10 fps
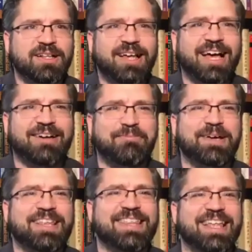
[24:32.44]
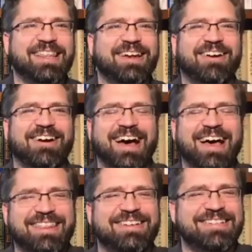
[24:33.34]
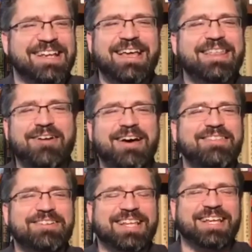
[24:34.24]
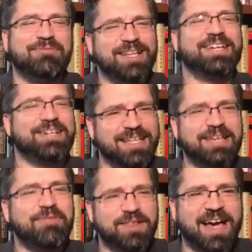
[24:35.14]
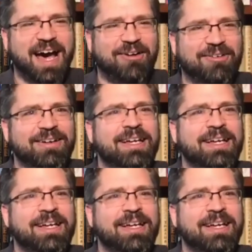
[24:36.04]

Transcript: But then there are others he really could live without.